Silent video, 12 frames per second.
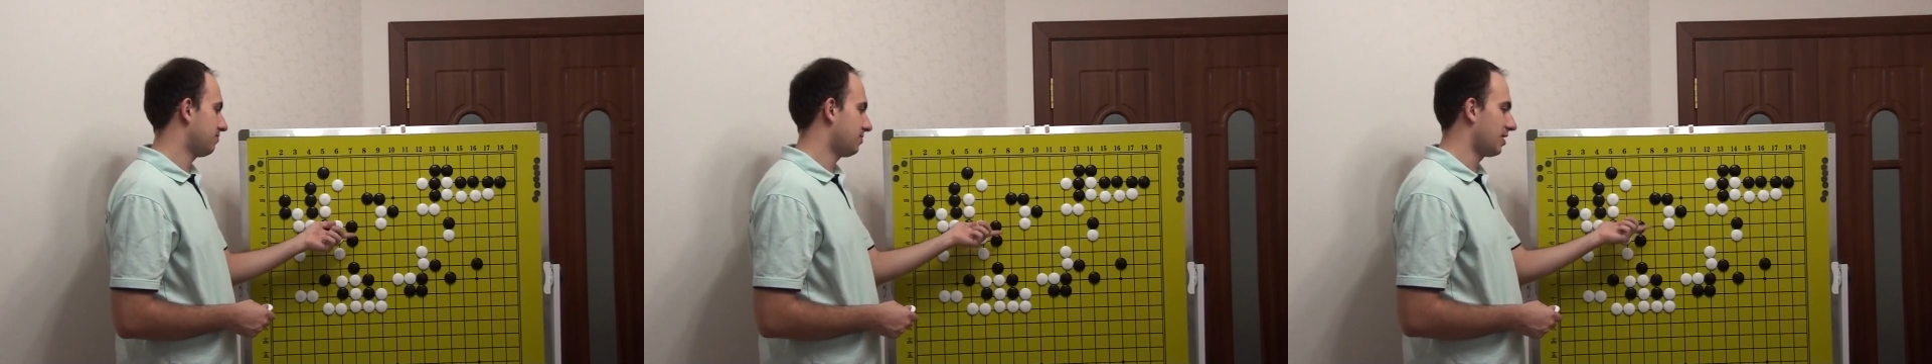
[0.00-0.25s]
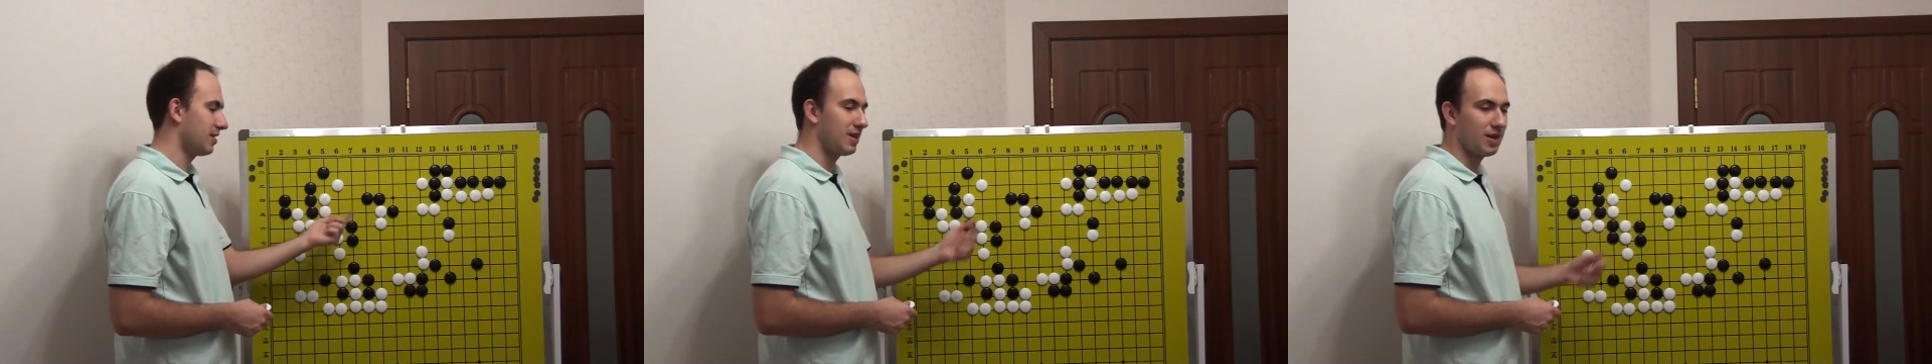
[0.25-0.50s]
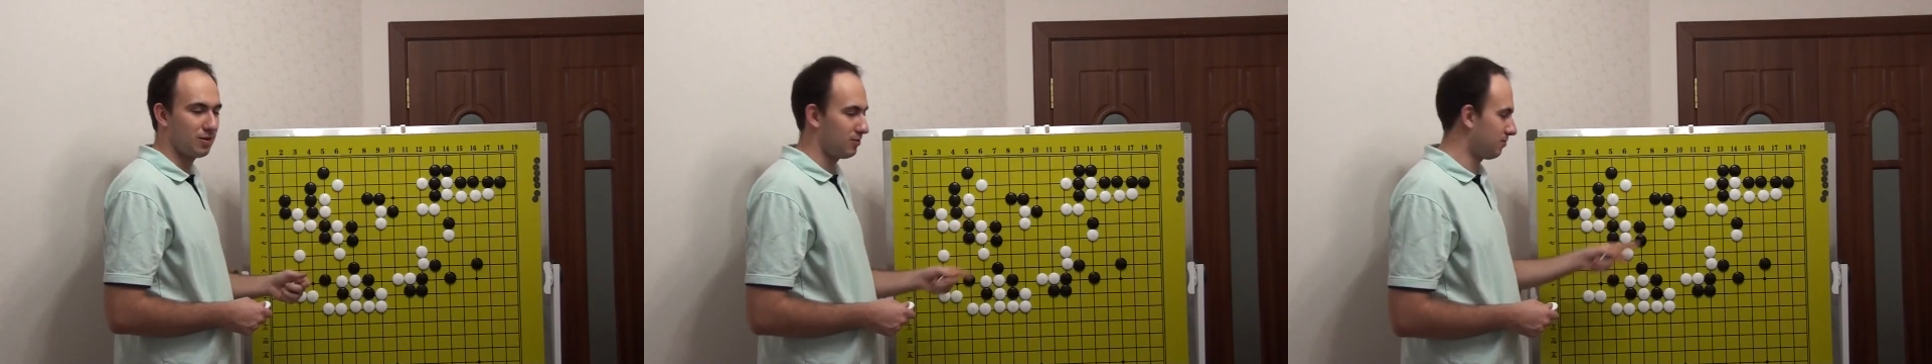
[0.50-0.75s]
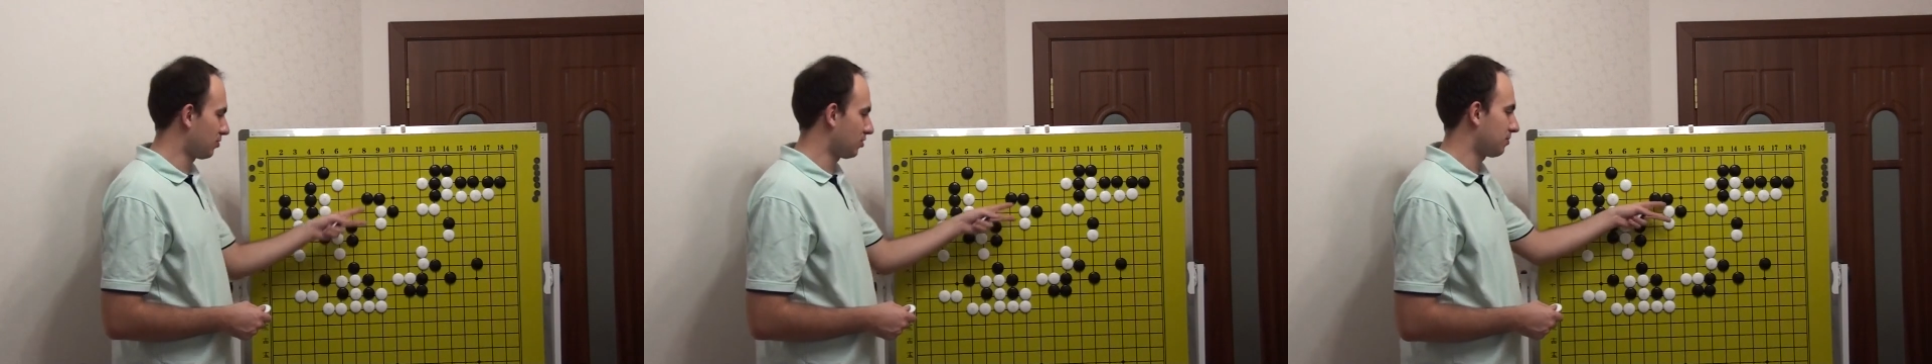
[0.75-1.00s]
right
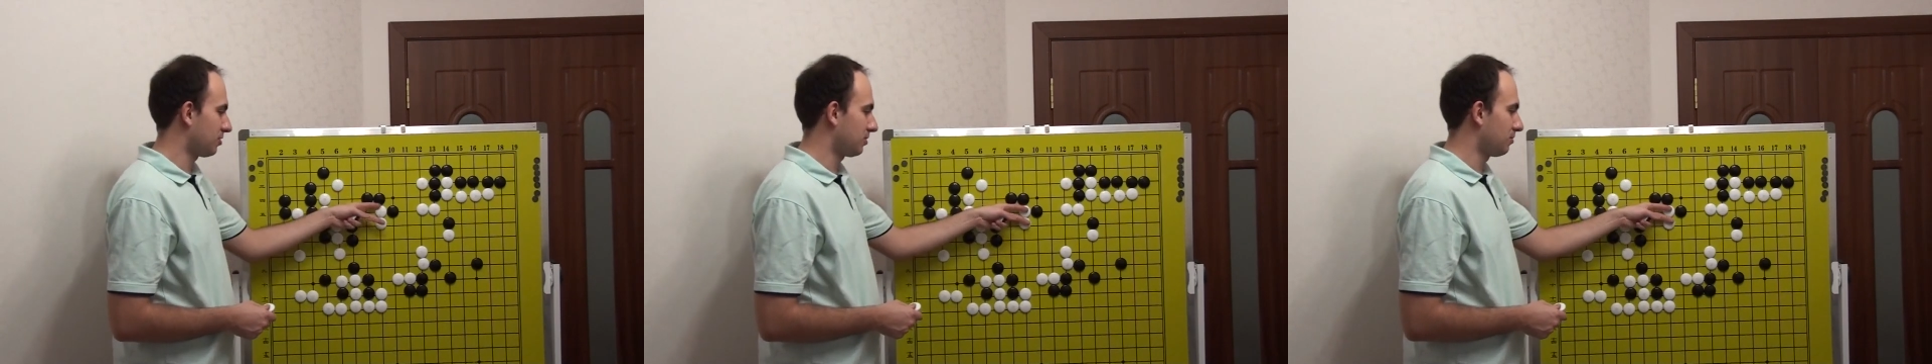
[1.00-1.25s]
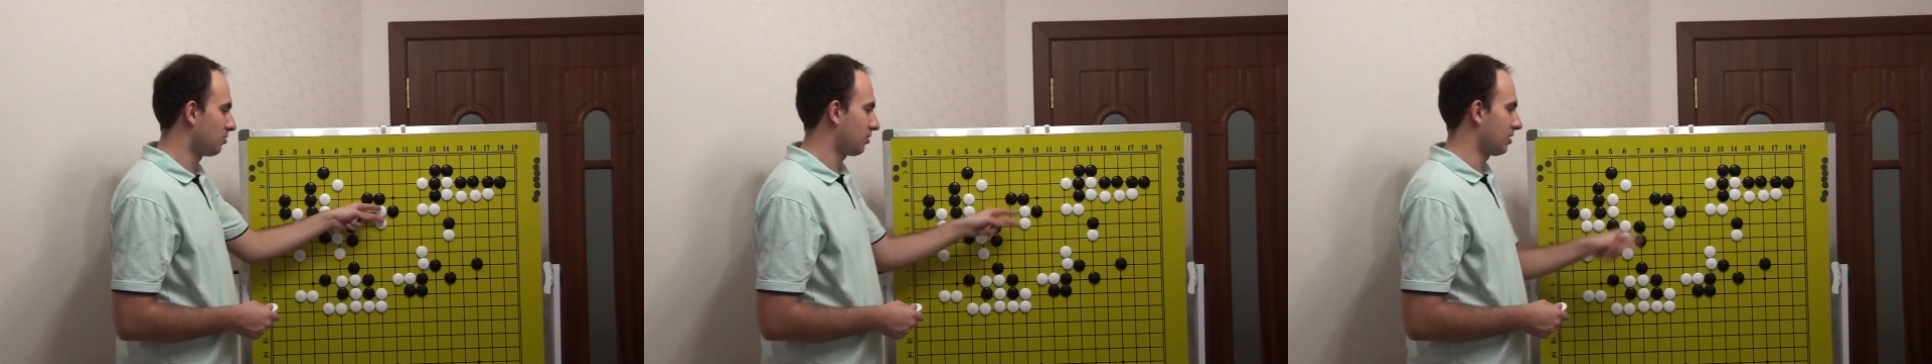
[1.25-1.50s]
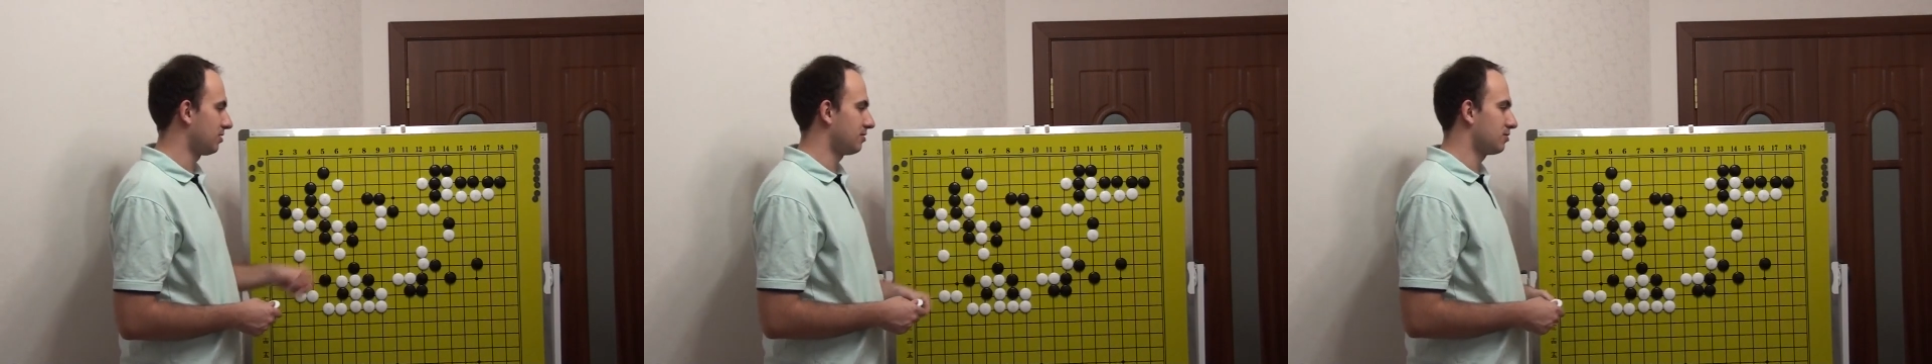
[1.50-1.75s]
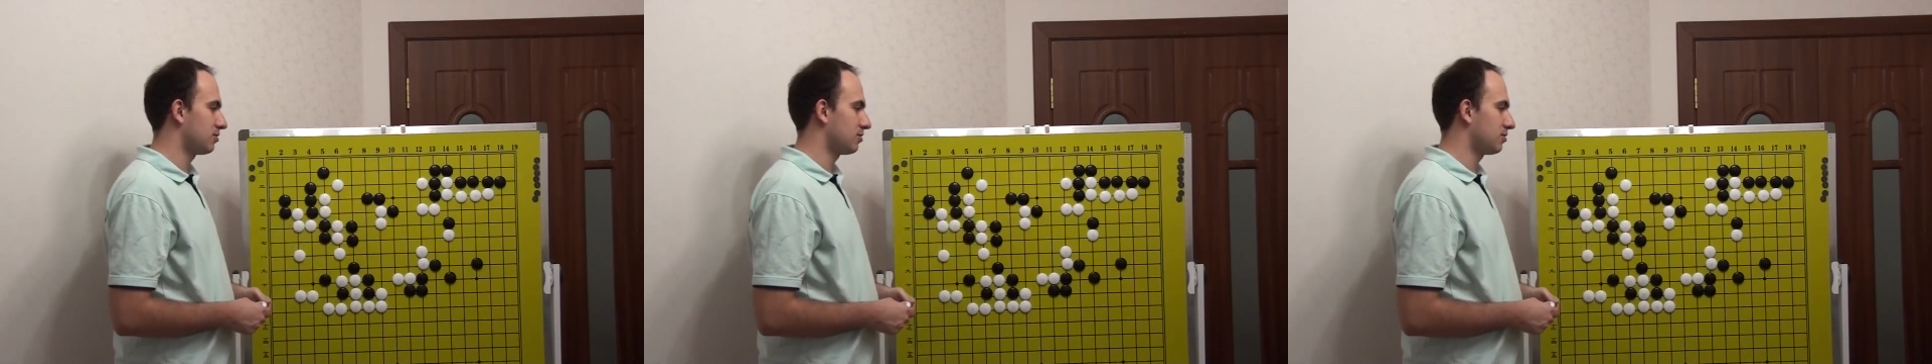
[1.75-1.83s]
now not possible to kill these two